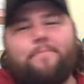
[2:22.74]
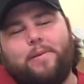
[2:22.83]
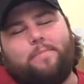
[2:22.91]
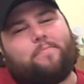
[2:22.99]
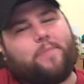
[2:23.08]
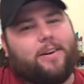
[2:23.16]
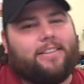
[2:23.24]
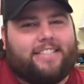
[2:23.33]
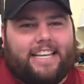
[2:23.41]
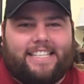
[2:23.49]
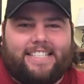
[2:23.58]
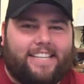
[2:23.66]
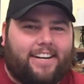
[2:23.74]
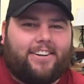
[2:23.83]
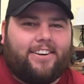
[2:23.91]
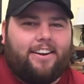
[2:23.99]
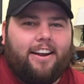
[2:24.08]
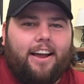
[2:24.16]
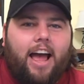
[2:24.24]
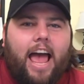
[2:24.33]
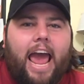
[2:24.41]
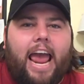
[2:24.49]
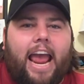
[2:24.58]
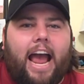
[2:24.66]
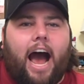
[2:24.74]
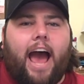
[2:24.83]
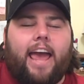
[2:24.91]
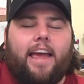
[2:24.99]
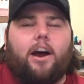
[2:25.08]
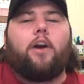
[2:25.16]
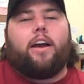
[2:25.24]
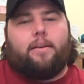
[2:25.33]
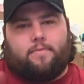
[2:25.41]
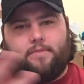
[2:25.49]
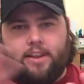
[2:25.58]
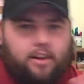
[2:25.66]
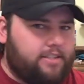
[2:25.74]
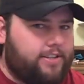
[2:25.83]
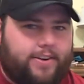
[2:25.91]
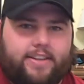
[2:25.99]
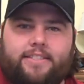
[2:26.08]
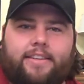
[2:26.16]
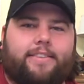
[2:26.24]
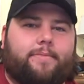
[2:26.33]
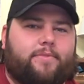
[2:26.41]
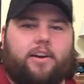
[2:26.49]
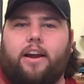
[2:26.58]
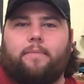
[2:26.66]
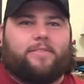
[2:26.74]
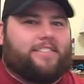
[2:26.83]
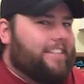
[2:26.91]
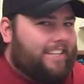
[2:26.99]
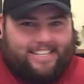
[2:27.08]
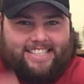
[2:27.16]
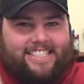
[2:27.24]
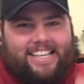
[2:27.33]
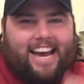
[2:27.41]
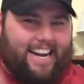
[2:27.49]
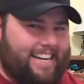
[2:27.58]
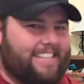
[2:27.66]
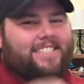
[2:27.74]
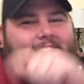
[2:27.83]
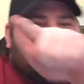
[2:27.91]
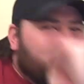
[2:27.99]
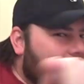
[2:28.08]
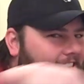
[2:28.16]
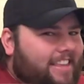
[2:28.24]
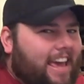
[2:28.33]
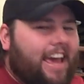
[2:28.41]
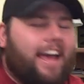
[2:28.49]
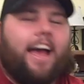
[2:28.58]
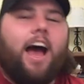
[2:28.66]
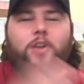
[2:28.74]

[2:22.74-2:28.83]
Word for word: Happy birthday, sucker. Hey, I, okay, in all seriousness, I'm sorry. I'm just a little excited because it's your birthday.